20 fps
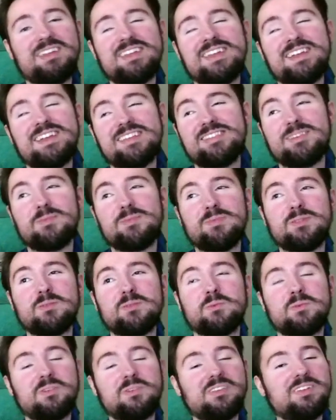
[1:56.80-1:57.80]
It's
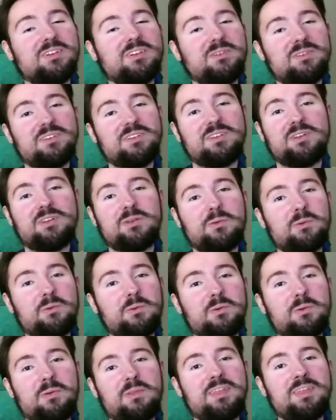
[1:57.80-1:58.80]
something really, really
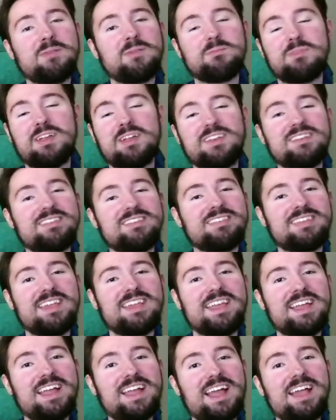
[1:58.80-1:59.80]
cool. But I'm just
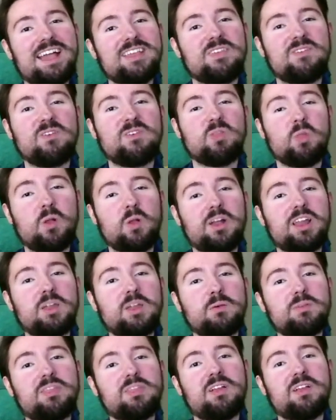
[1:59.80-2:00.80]
saying, guys, if you look at it
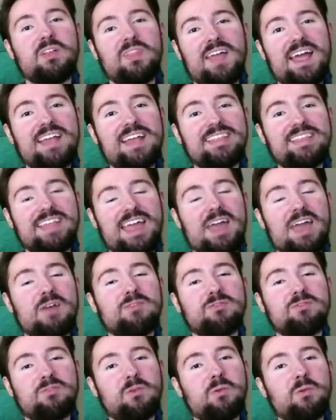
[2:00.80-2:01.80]
with a glass
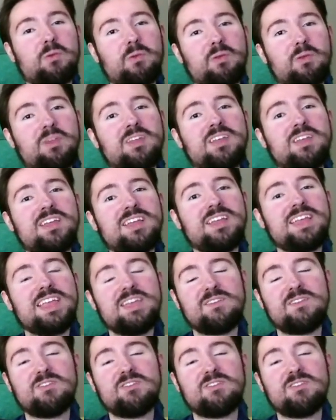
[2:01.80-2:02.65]
half full, even